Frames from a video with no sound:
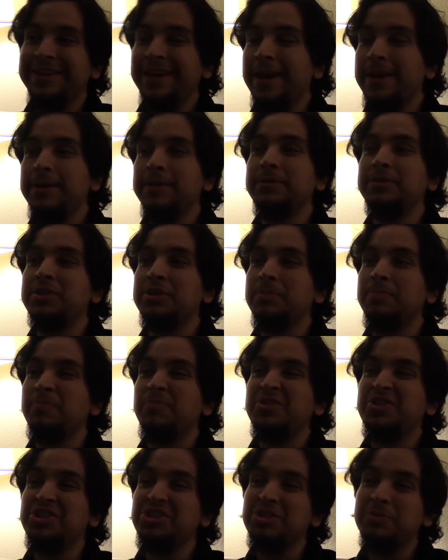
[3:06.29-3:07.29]

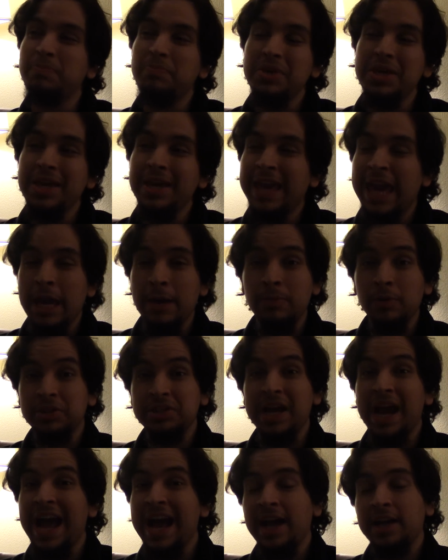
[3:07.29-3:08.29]
being able
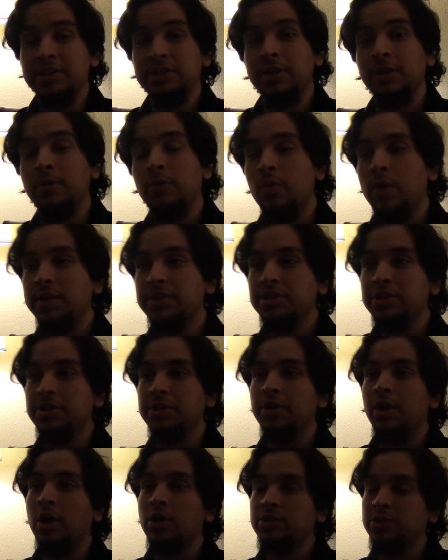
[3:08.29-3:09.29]
to ask a
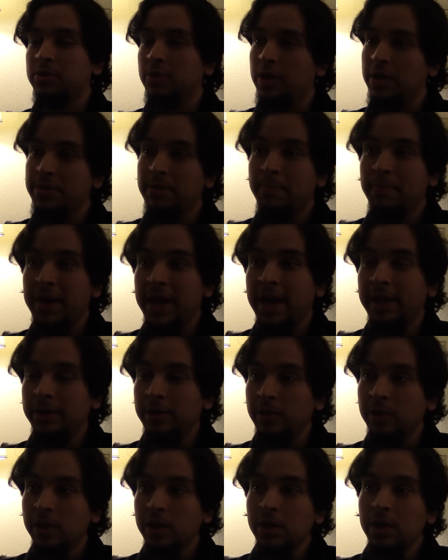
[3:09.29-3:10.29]
question also on the
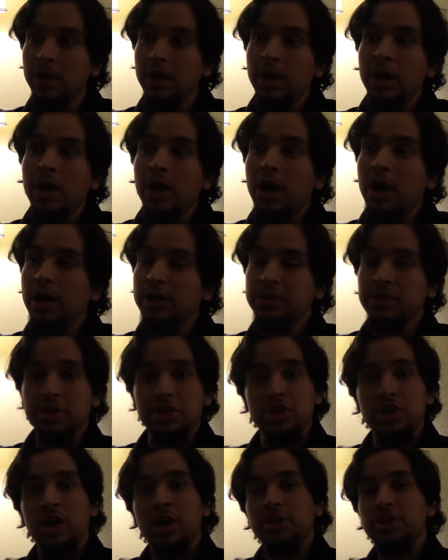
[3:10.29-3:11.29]
panel to
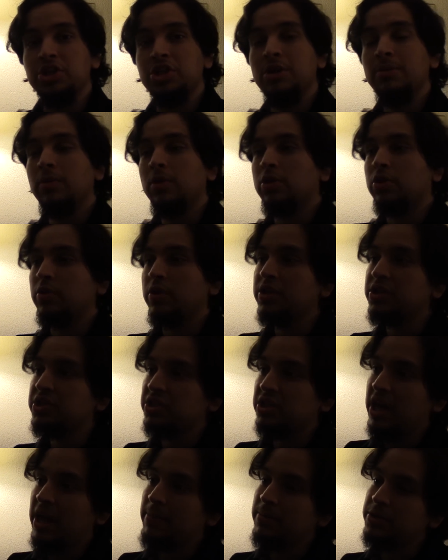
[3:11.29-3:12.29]
Sean Schimmel, Chris
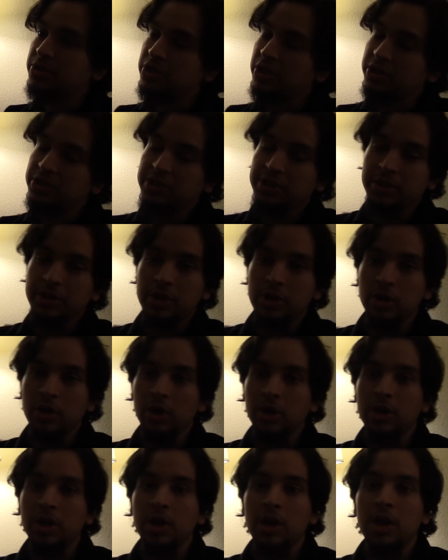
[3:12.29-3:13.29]
Sabat, Justin
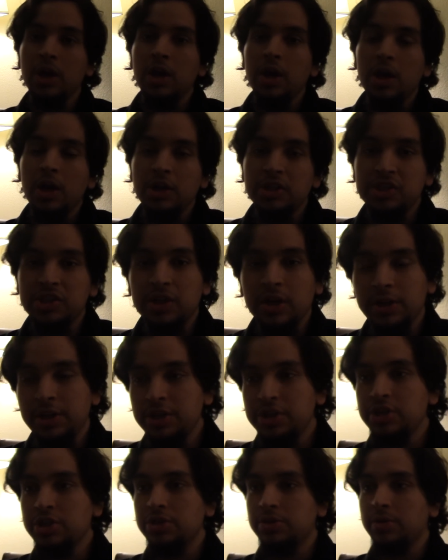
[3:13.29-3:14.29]
Cook,
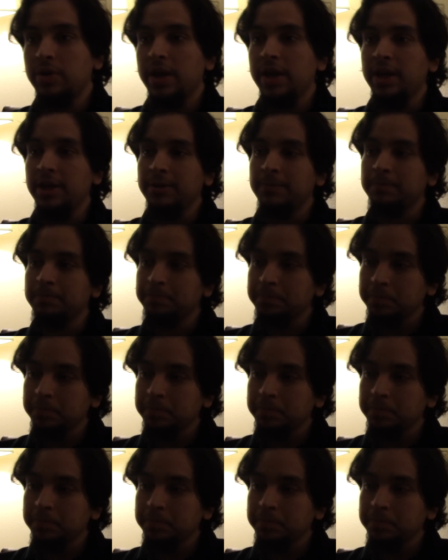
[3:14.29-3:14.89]
Sonny Strait,